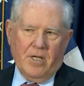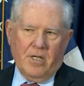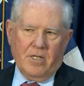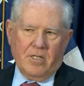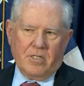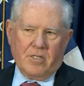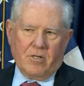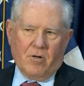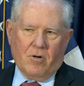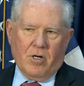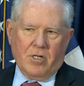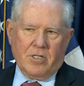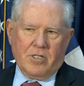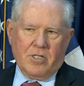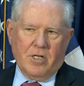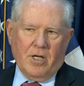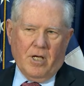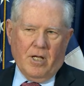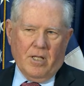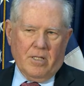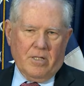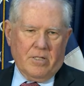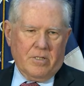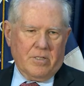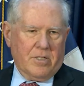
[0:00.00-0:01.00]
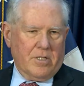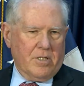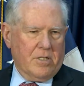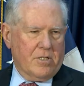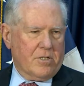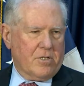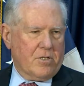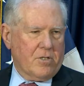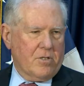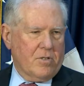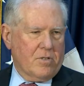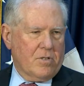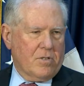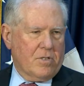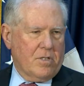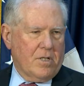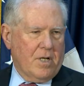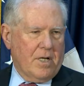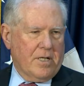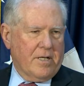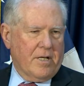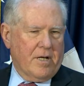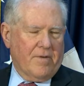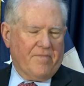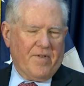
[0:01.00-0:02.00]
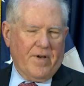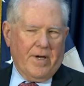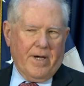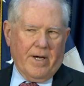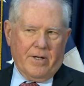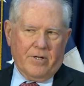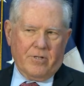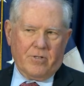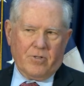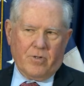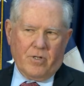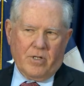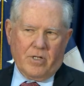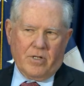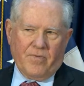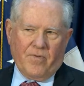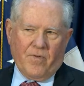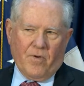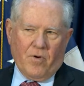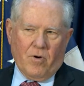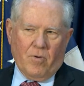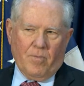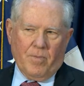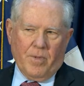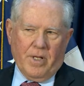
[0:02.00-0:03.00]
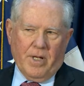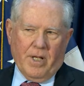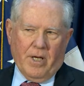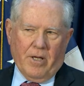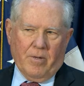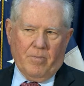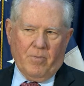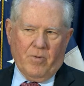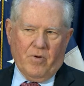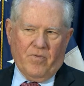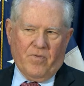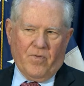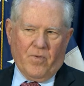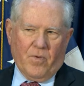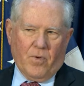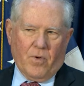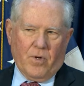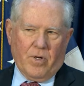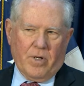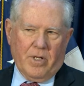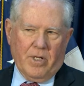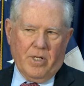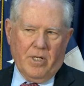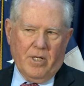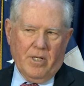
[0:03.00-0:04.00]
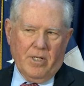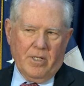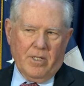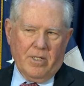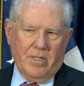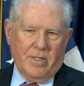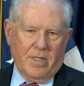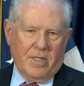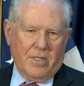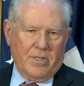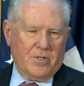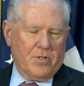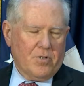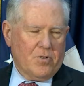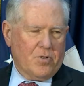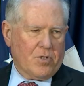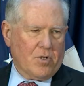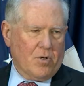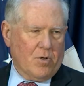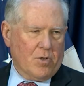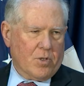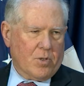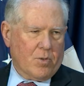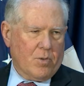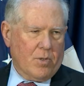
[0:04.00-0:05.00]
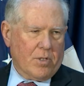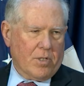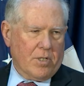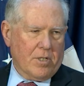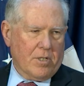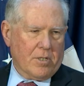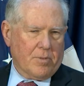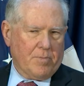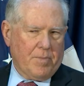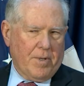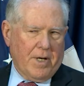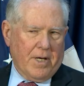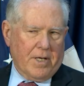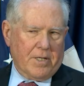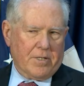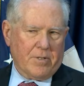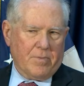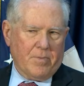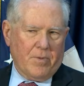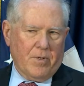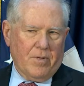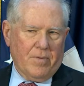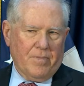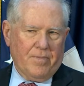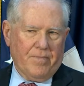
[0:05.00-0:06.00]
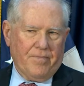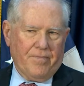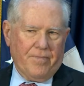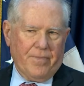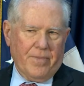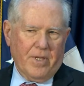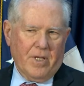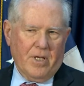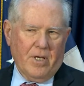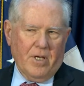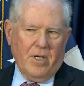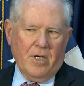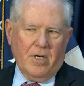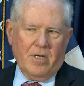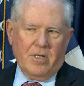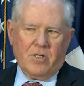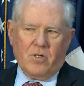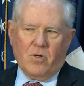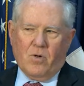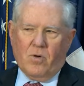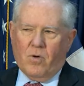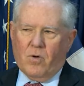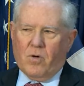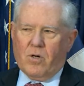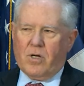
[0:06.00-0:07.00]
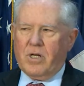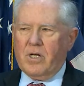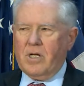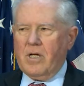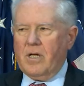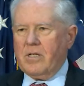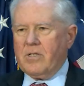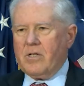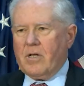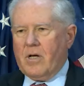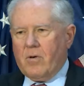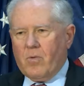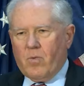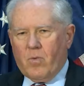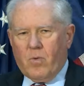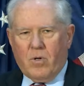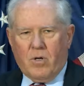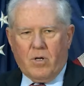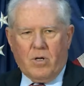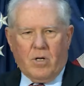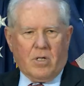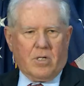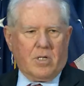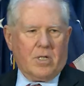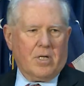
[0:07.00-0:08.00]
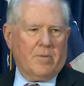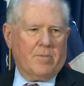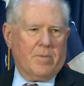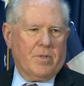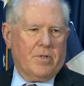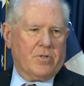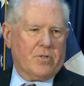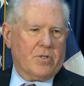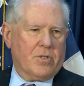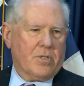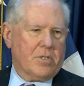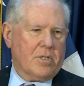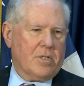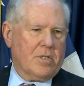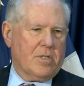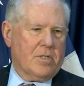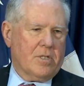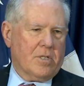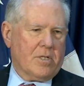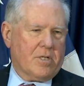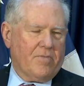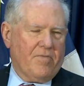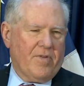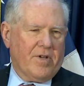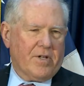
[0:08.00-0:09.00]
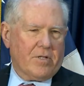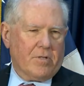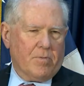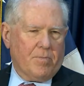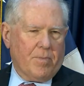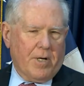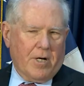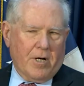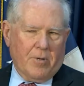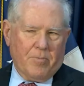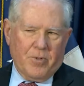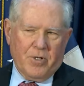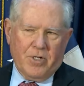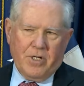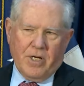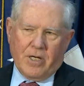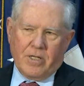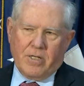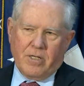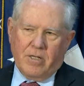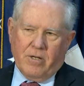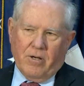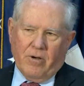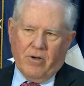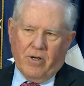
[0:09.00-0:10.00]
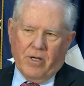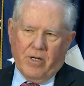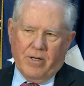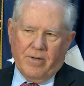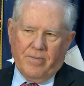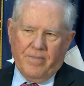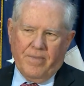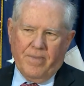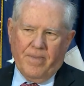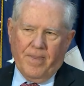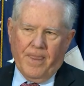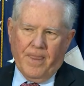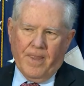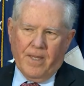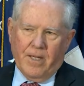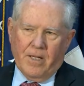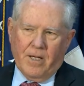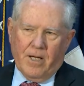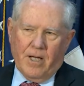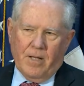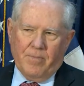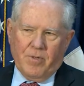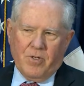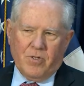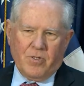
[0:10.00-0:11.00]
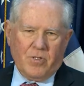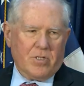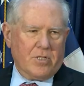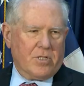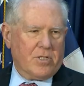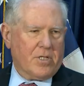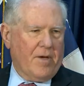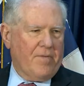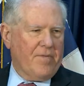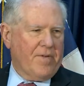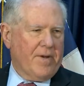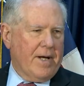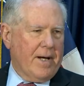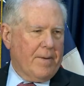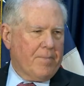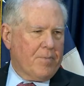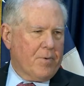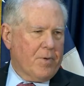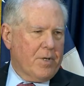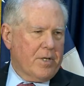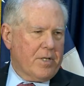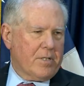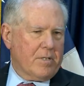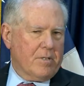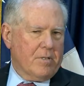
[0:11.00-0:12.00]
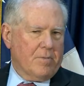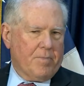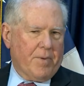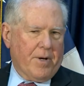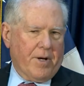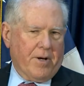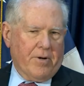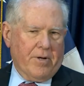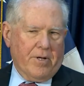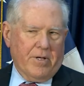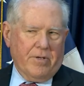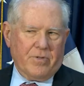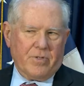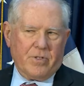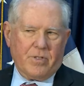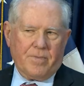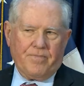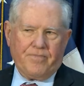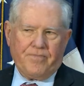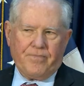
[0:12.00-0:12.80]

So our challenge is to identify how to transform and how to move forward, and then to do so as quickly as possible. To organize our work, I'm using, in the conventional power projection area, I'm using 7 operational imperatives.